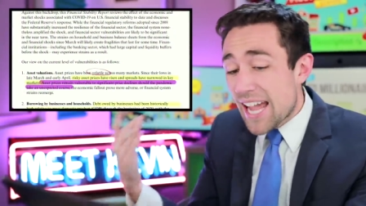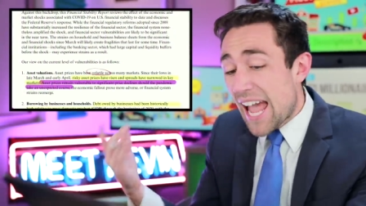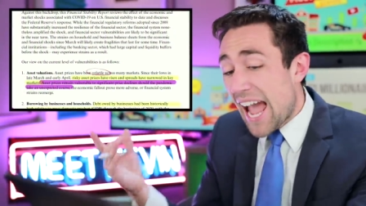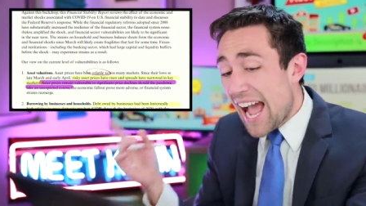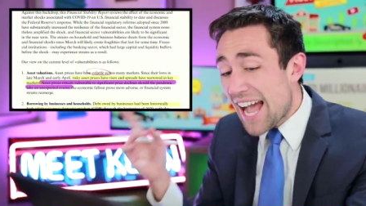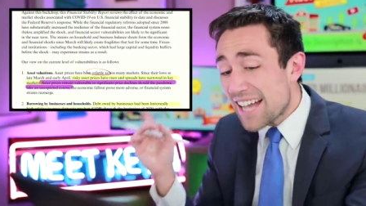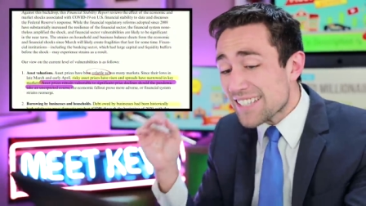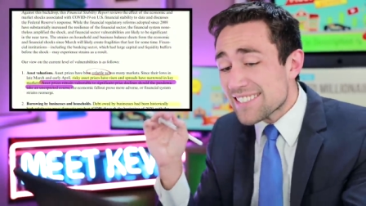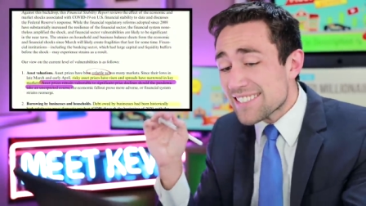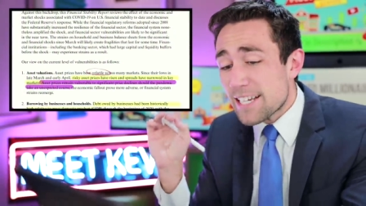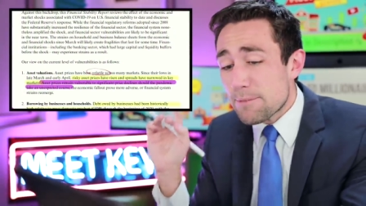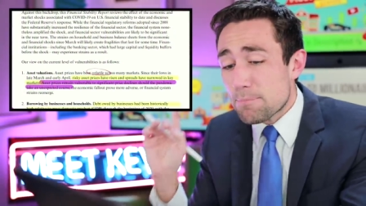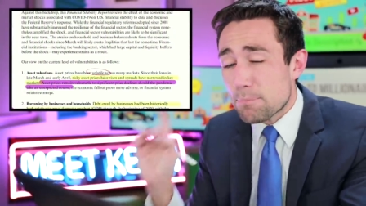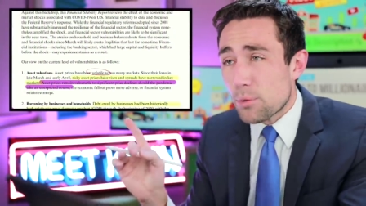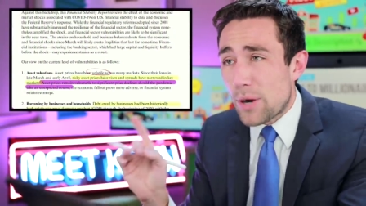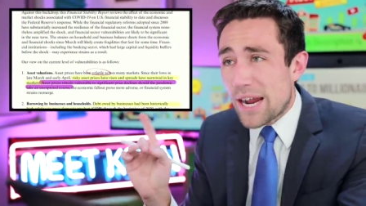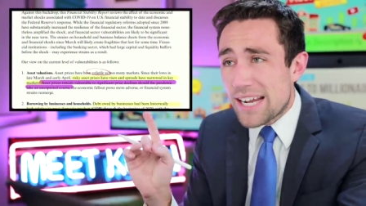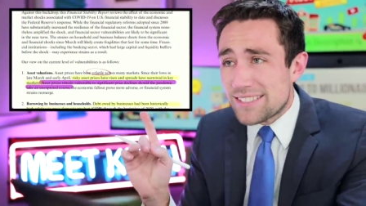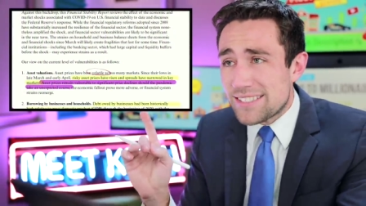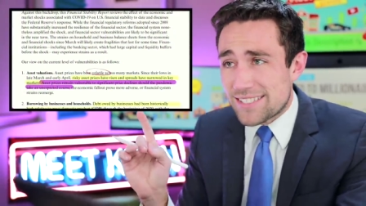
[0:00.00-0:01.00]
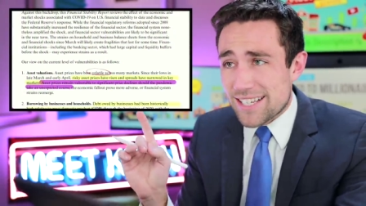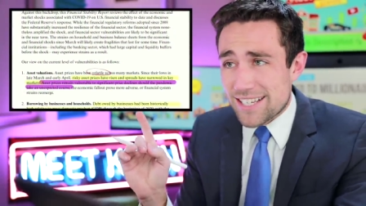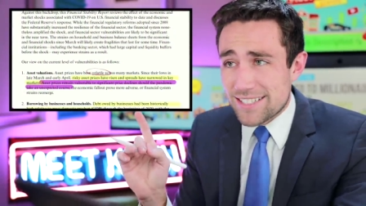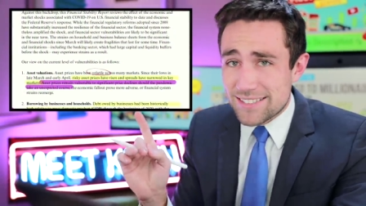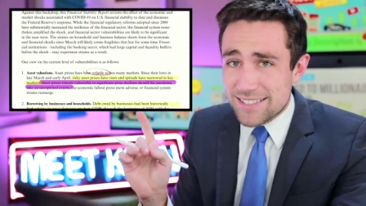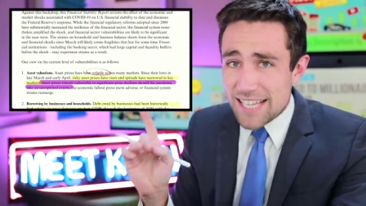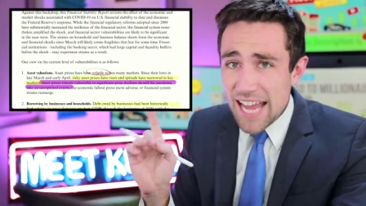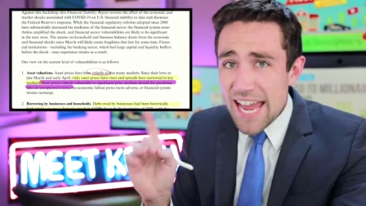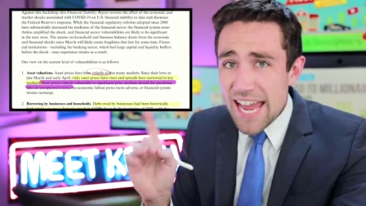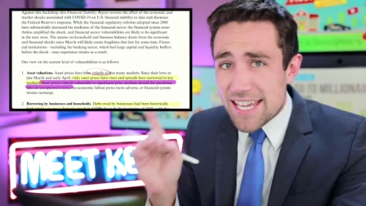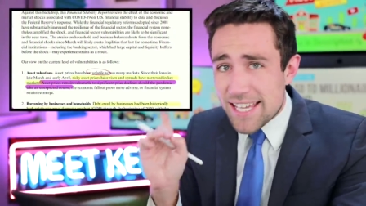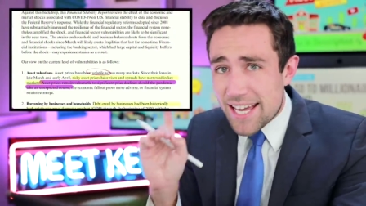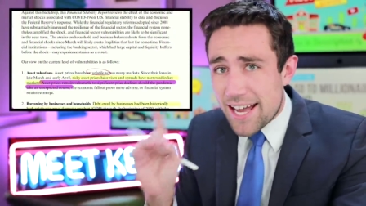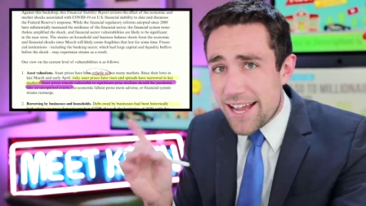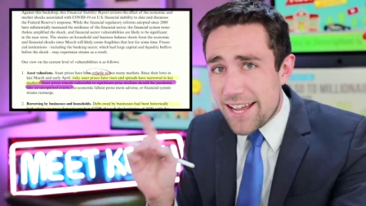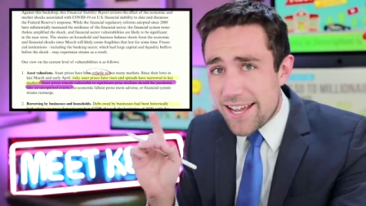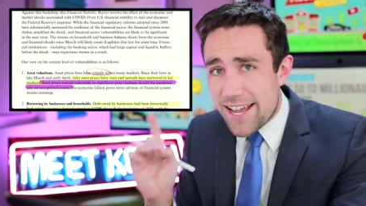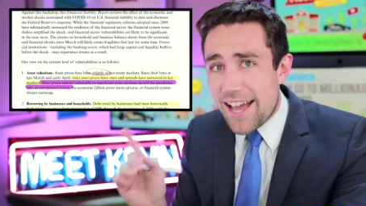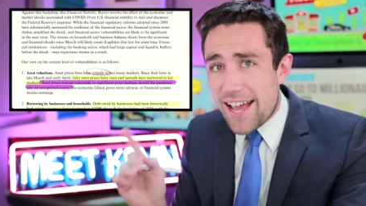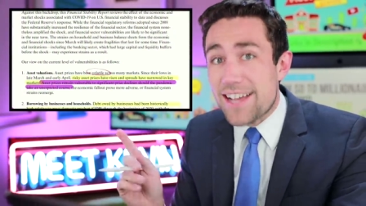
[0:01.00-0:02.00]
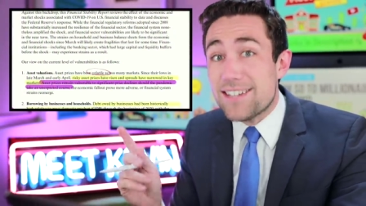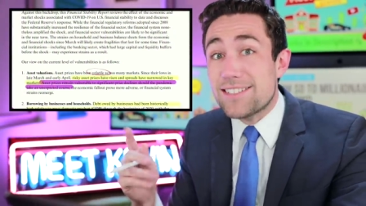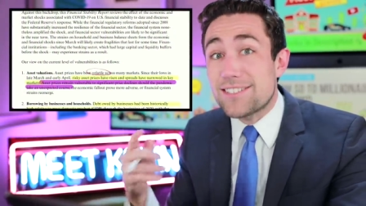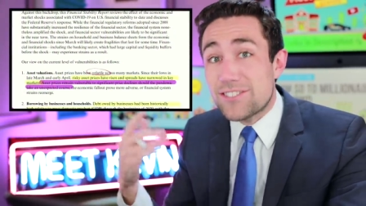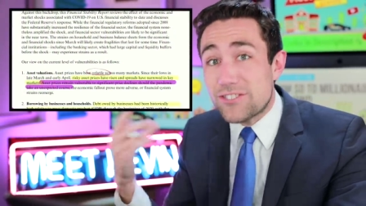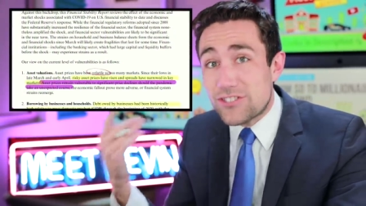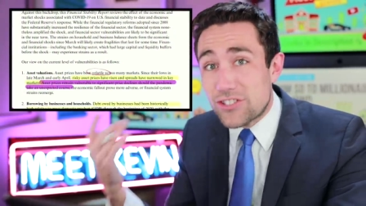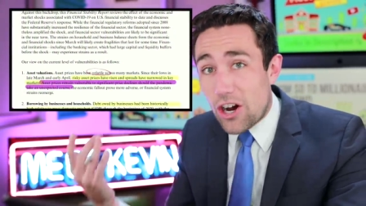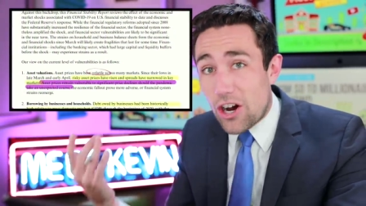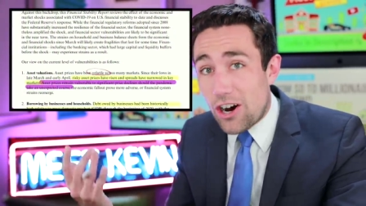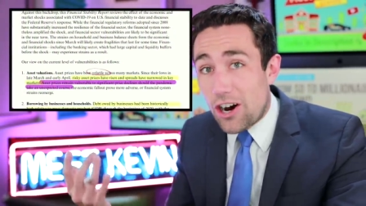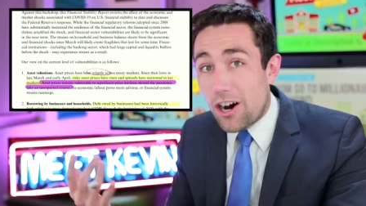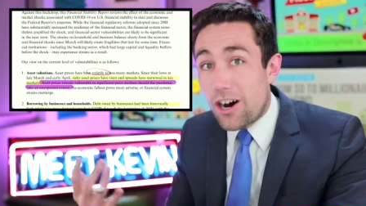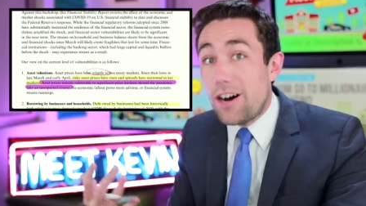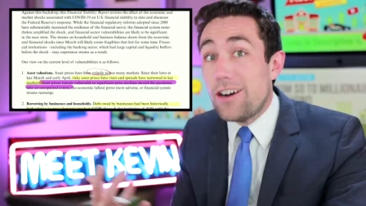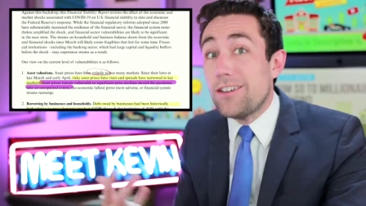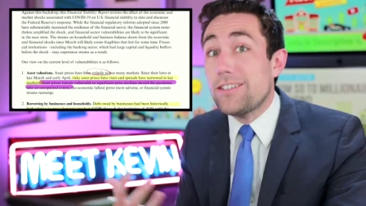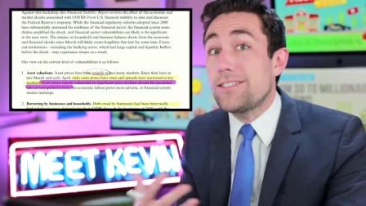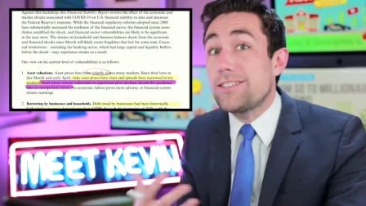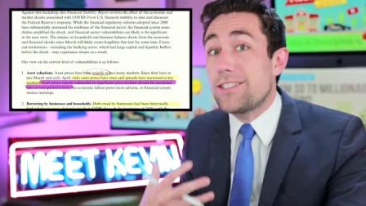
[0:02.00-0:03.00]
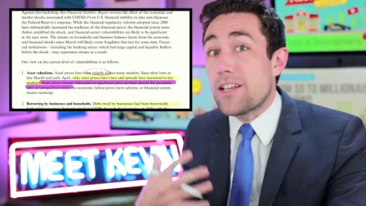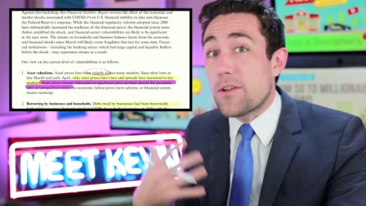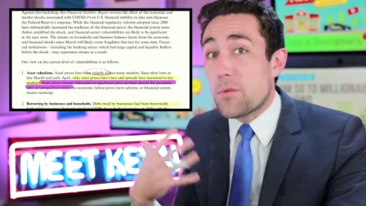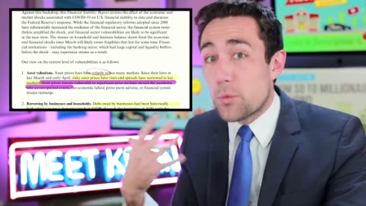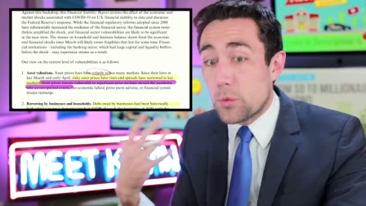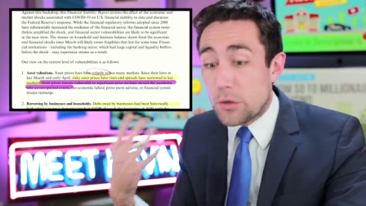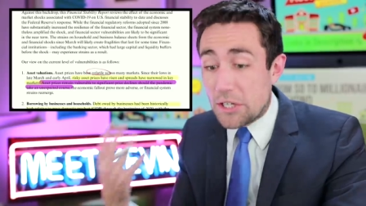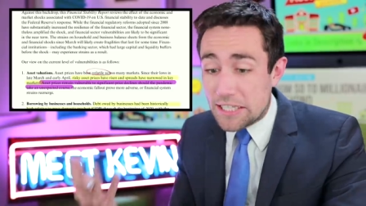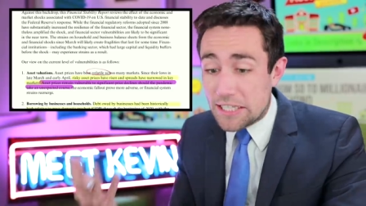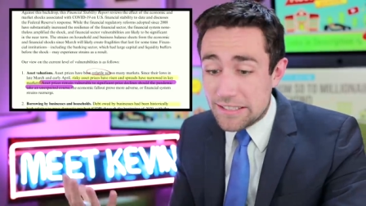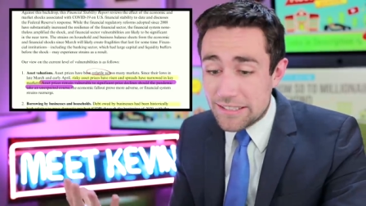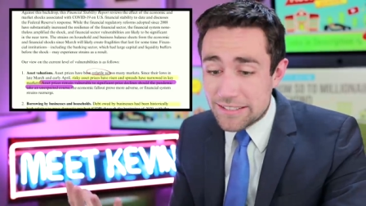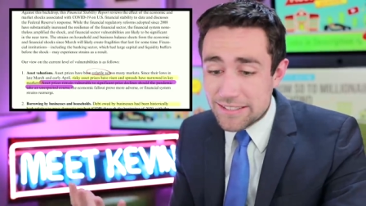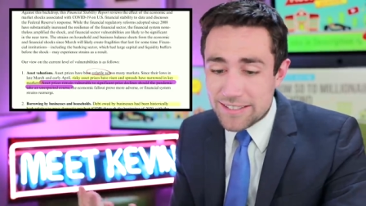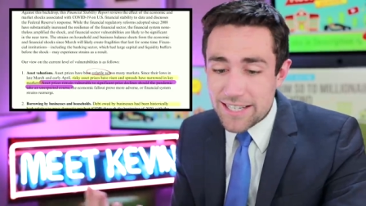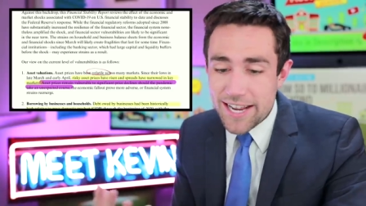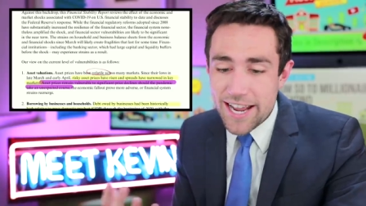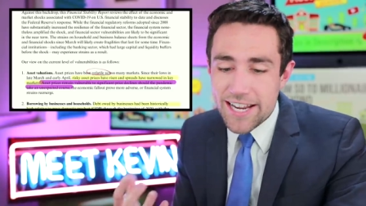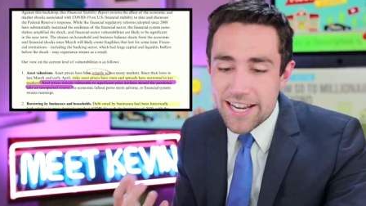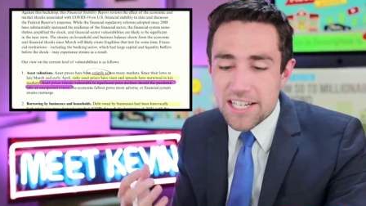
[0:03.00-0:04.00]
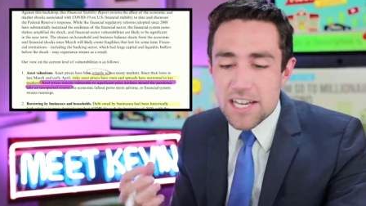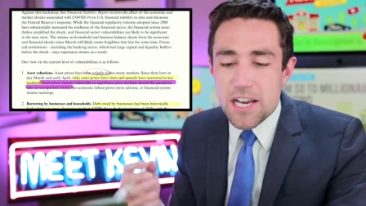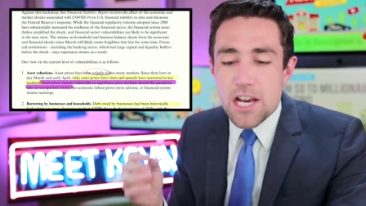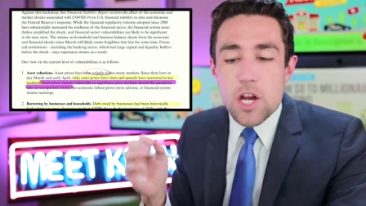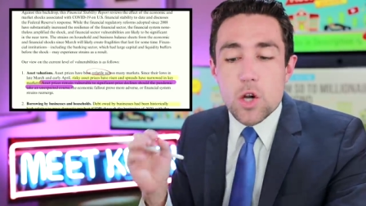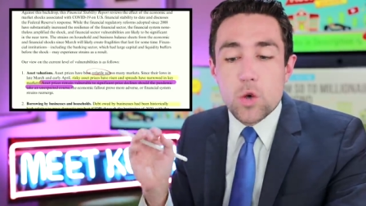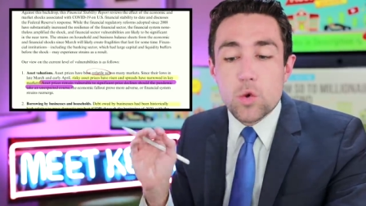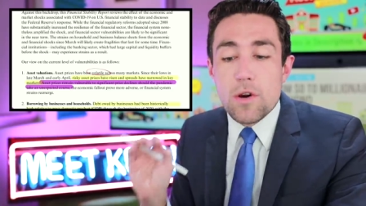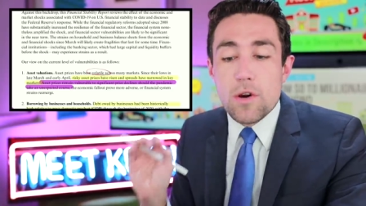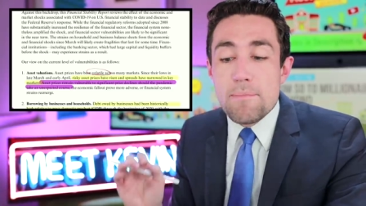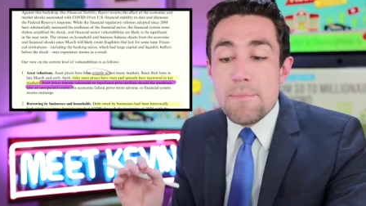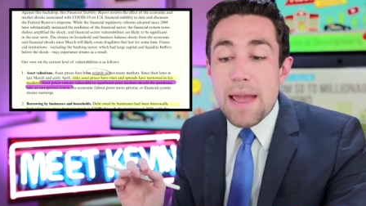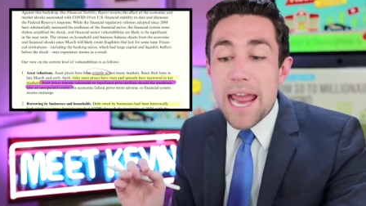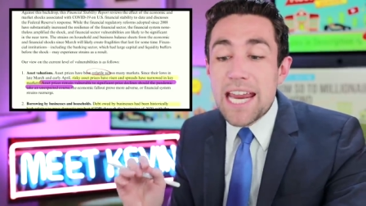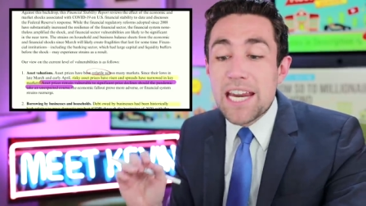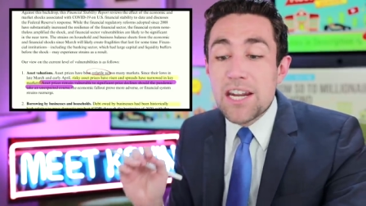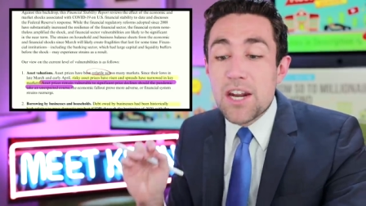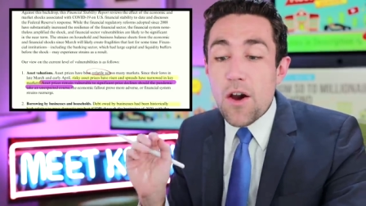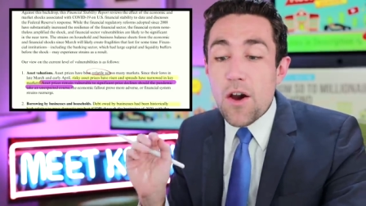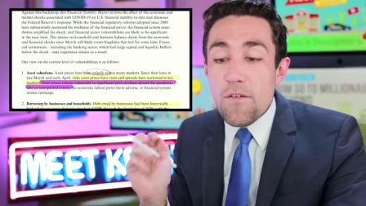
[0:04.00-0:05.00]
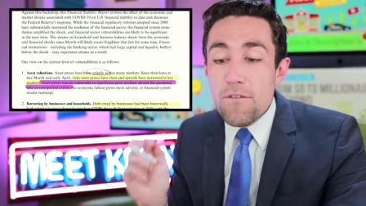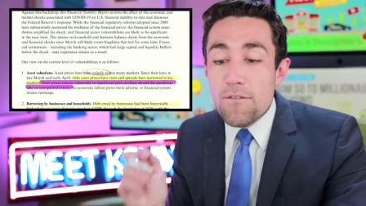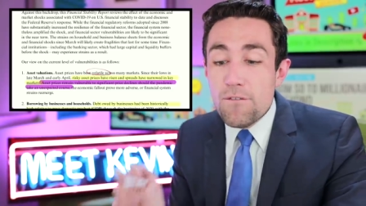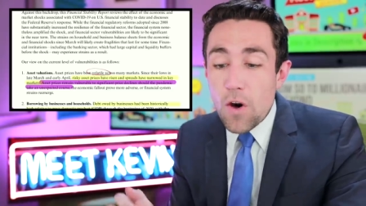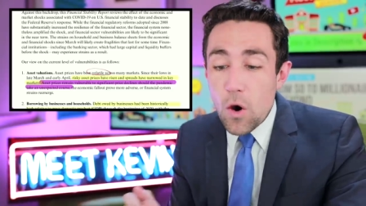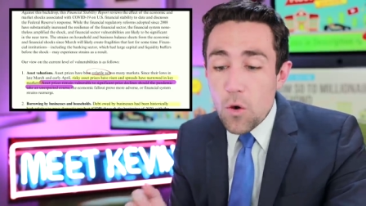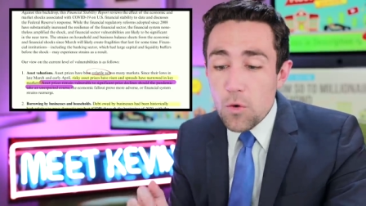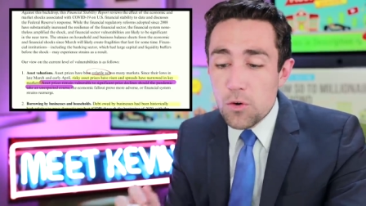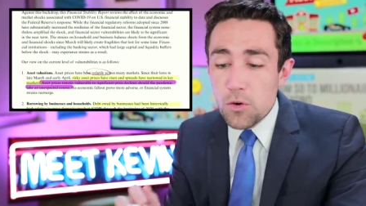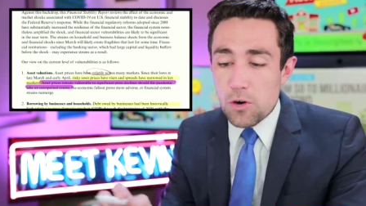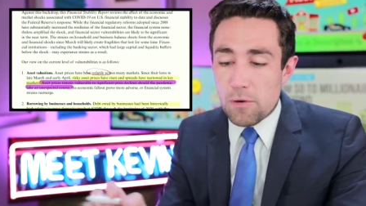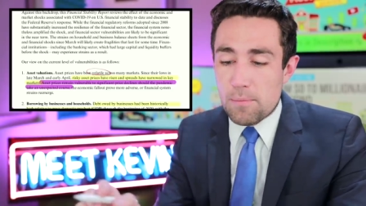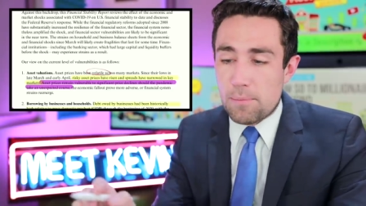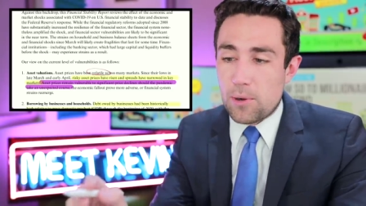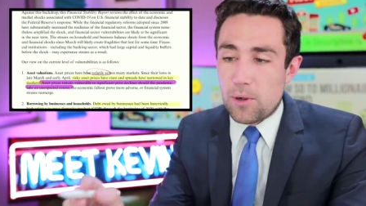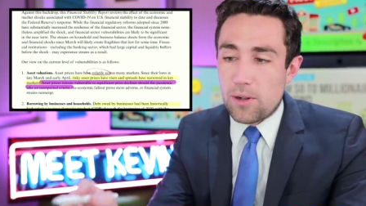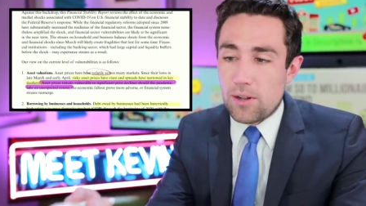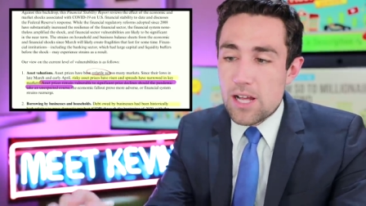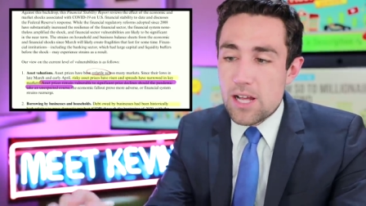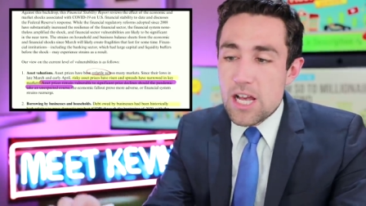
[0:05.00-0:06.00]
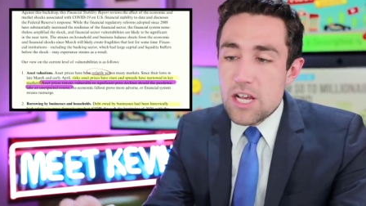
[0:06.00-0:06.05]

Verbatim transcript: asset prices, aka stocks and real estate, remain vulnerable